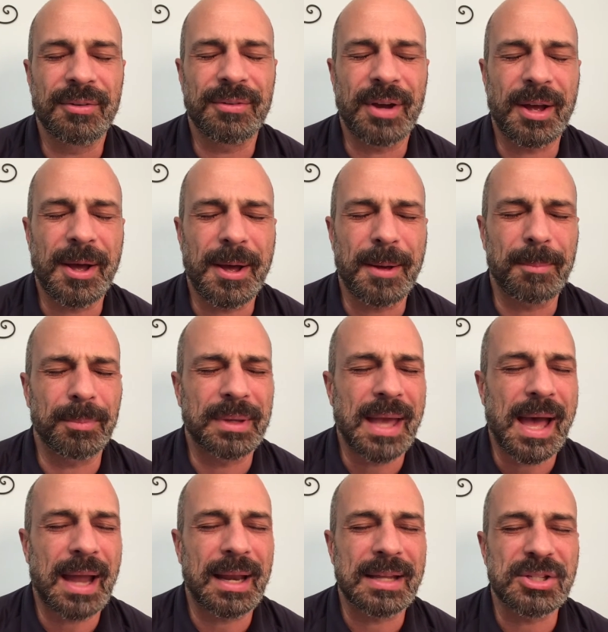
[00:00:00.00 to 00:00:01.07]

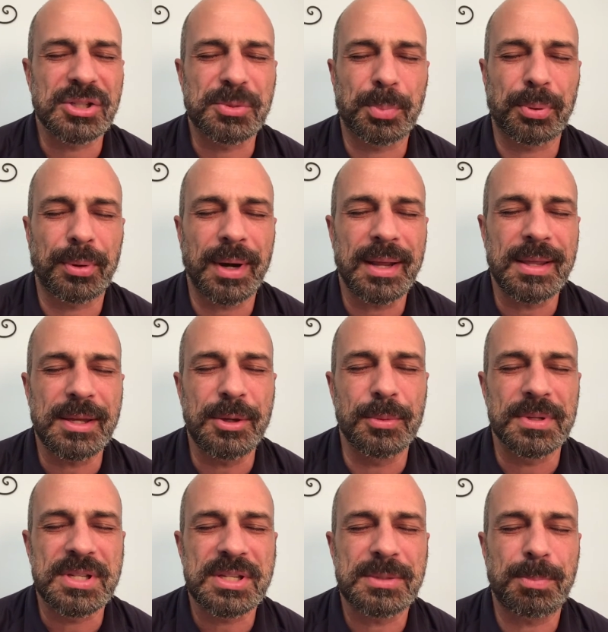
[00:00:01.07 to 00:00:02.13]
God, I just pray that you
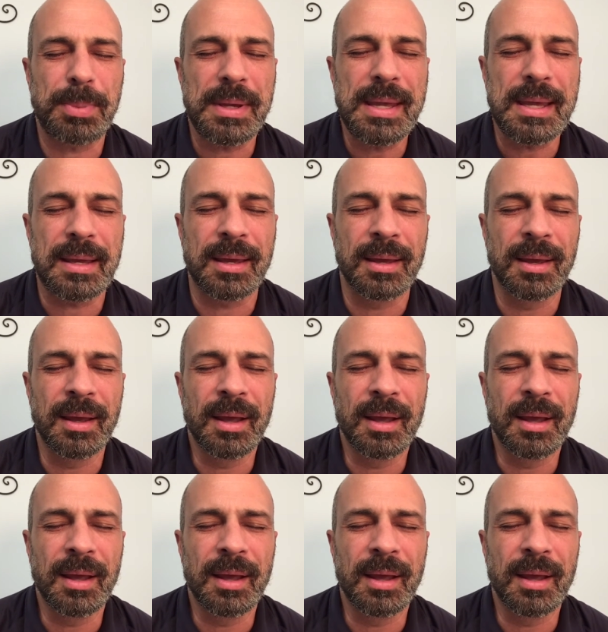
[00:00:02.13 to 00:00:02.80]
would speak